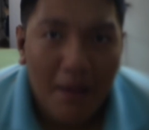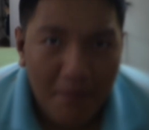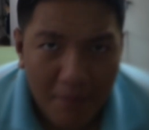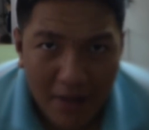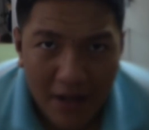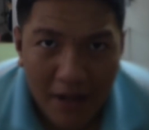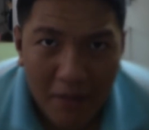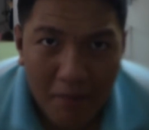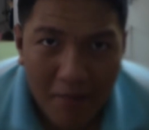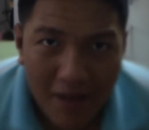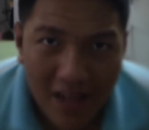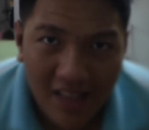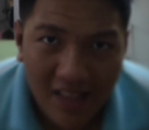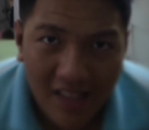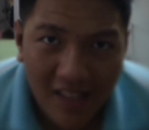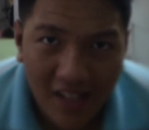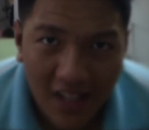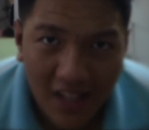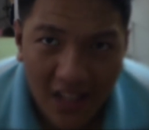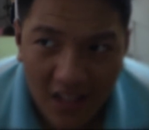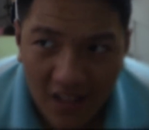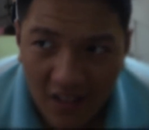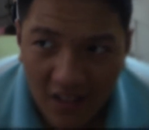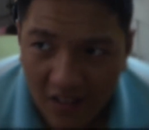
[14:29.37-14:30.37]
camera
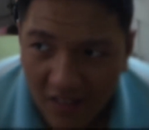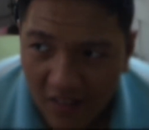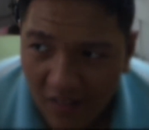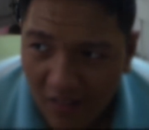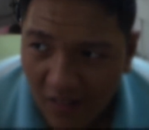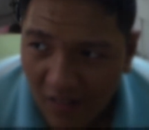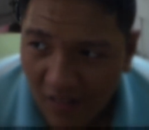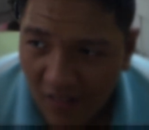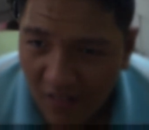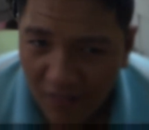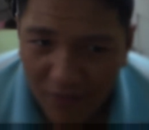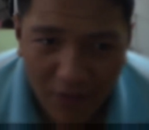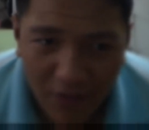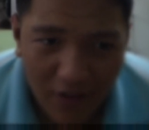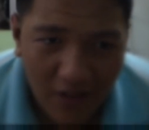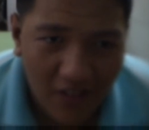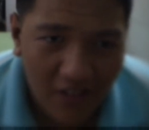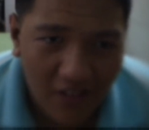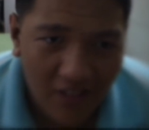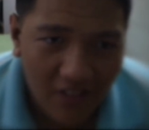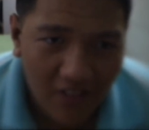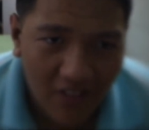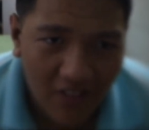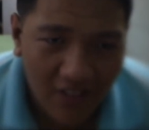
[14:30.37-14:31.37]
battery for
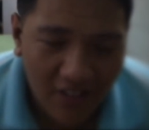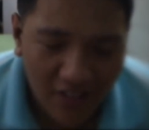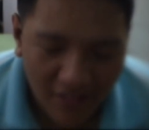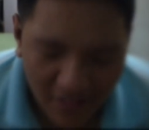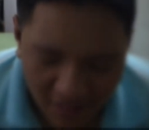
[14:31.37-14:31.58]
or